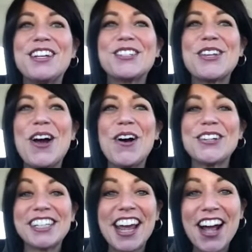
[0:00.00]
So
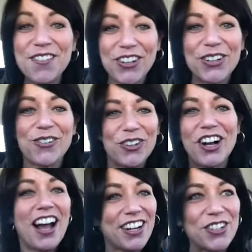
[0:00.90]
today I feel like a real
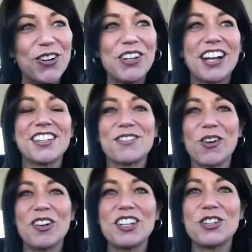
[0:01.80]
actor because I'm
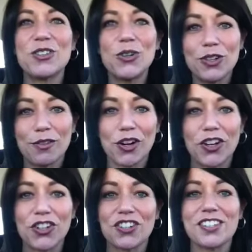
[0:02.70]
going to two different
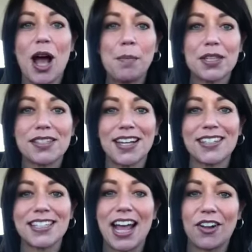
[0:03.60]
auditions, opposite sides
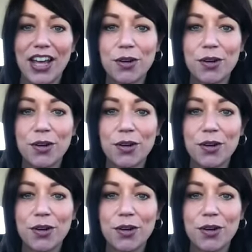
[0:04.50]
of town.